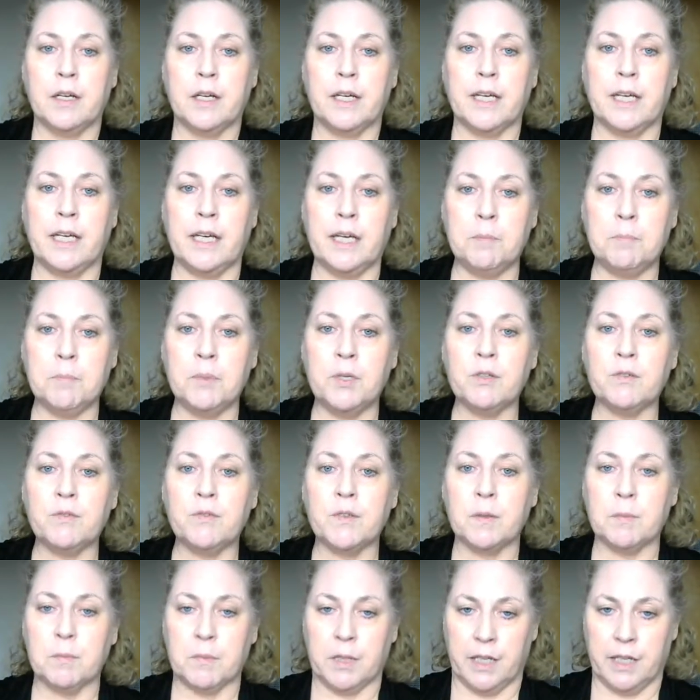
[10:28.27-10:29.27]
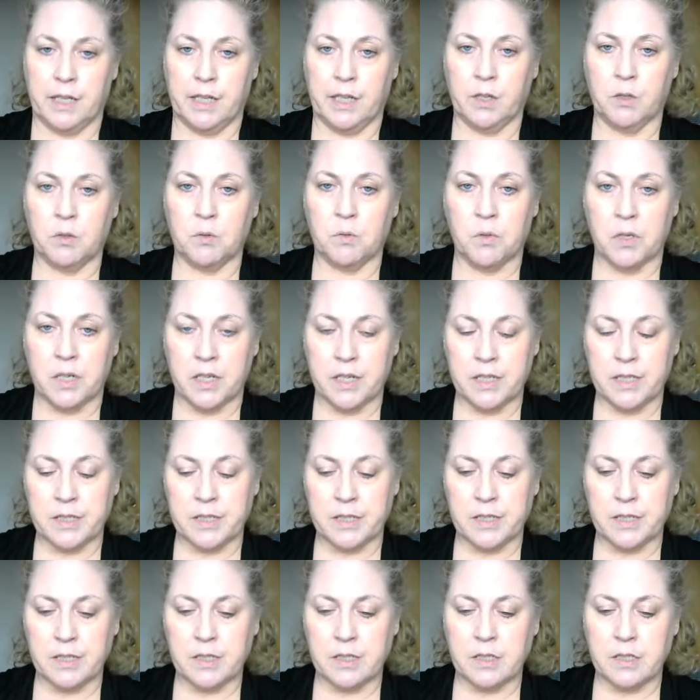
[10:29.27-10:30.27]
keep you from getting
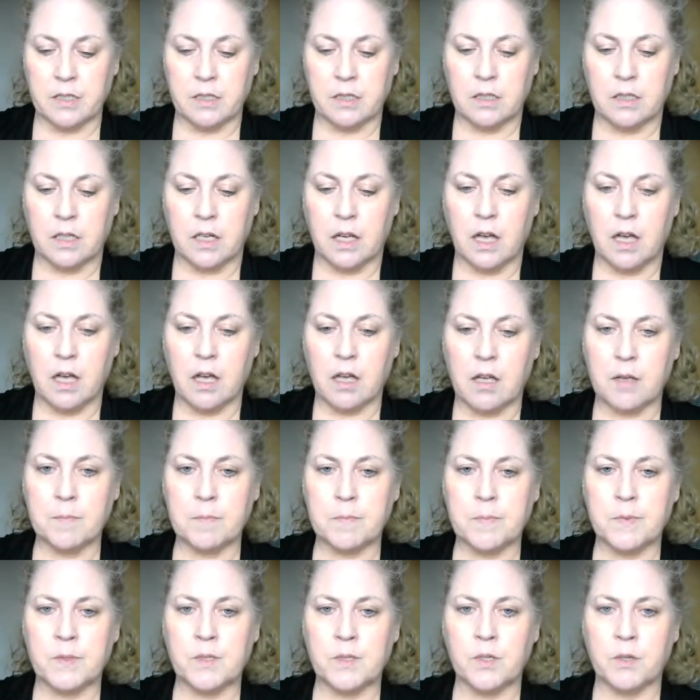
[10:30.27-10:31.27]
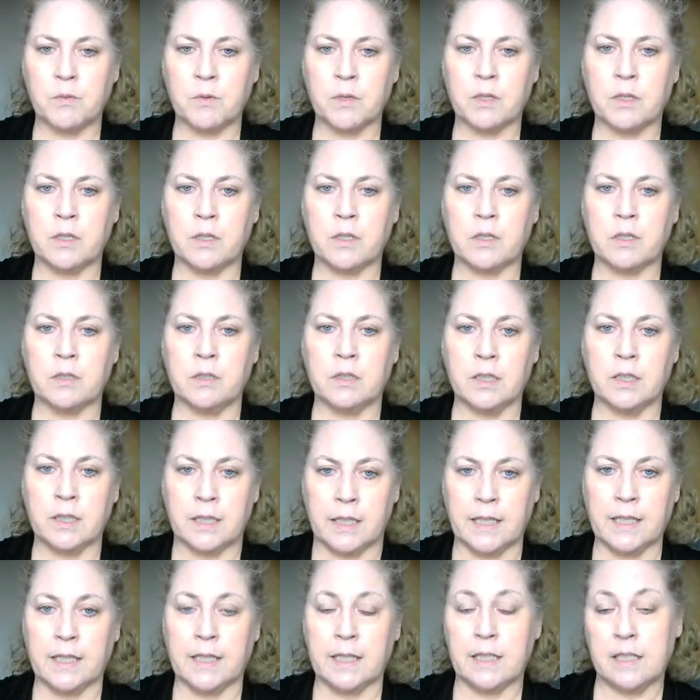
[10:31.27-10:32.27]
worse. So we're
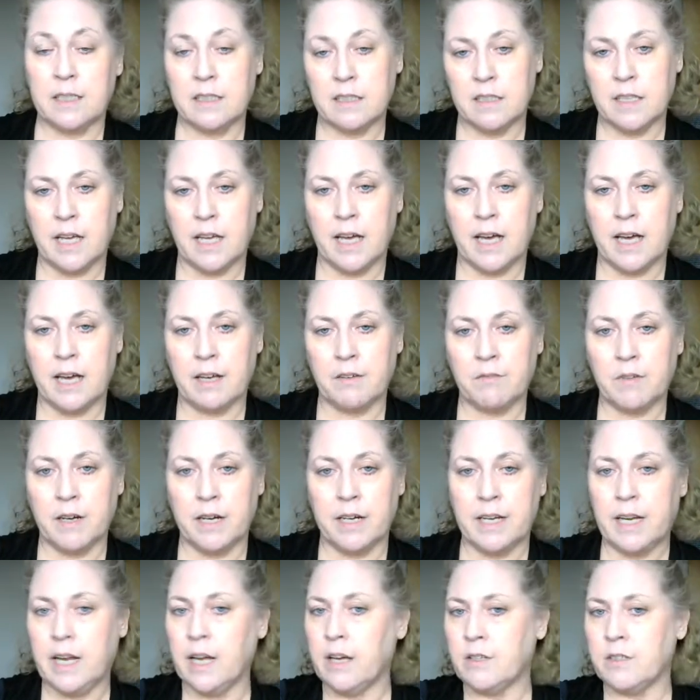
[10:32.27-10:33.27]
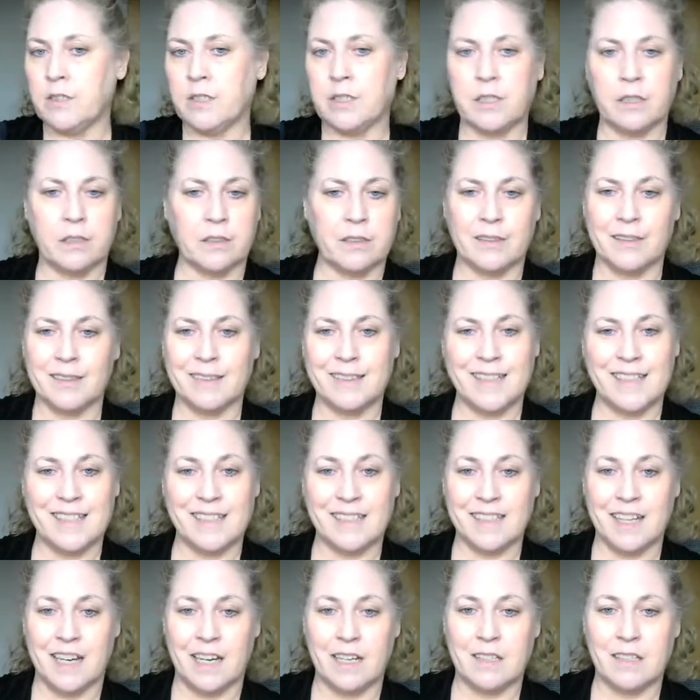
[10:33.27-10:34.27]
looking into that right now, still early
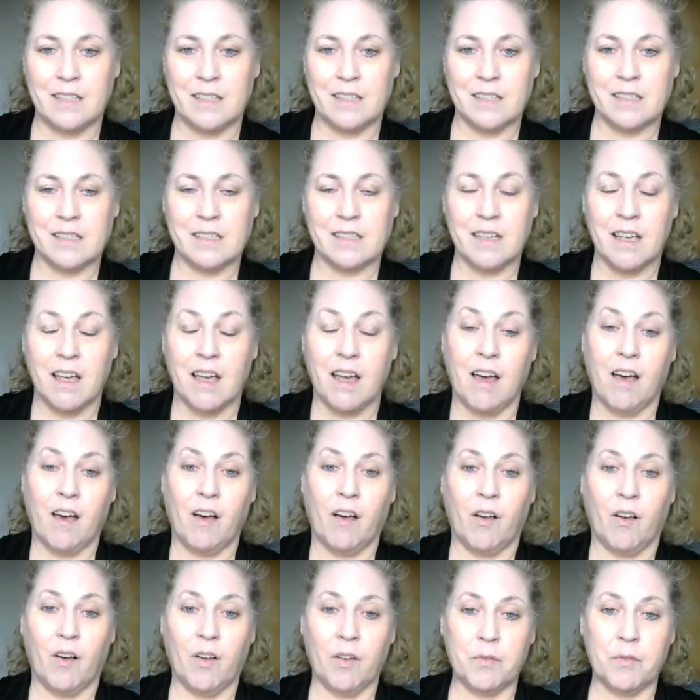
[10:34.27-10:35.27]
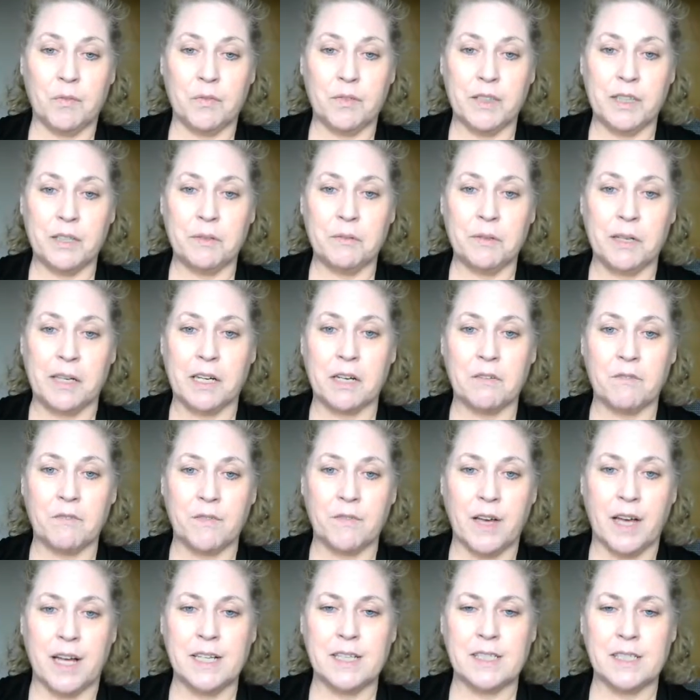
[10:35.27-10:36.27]
stages. Hopefully we can
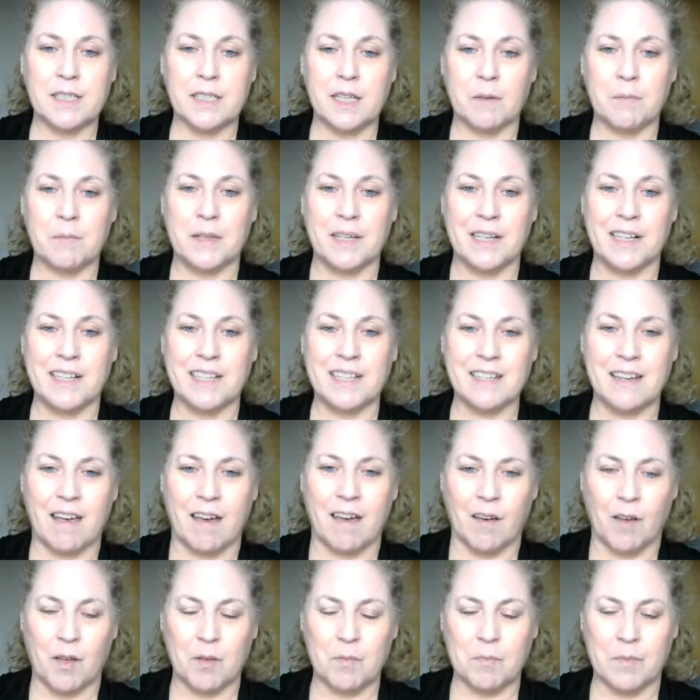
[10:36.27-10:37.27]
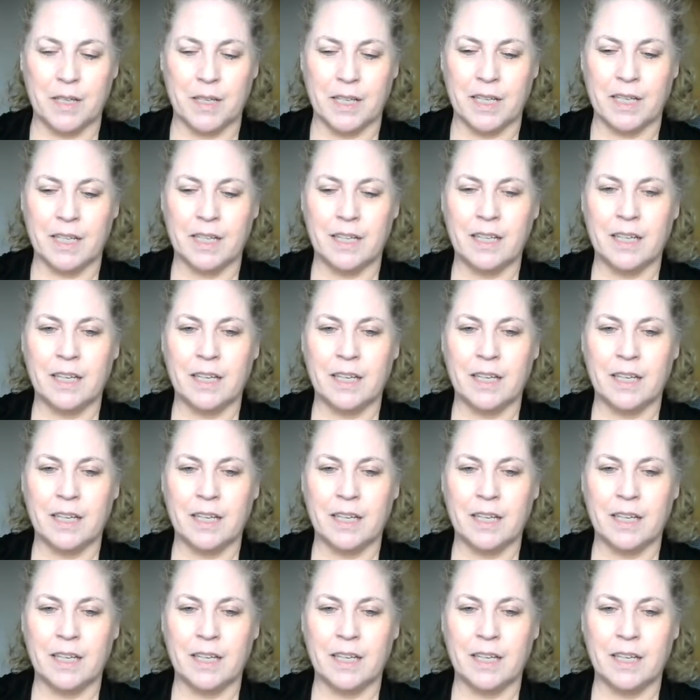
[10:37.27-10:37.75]
find something to help me,